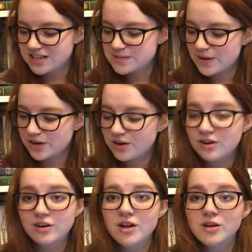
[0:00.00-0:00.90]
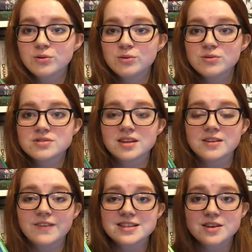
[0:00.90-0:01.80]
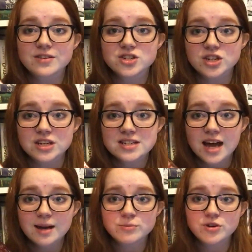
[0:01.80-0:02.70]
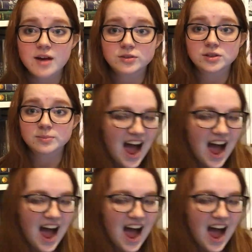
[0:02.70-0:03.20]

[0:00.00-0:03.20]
It's about a girl who suddenly finds out that she can time travel.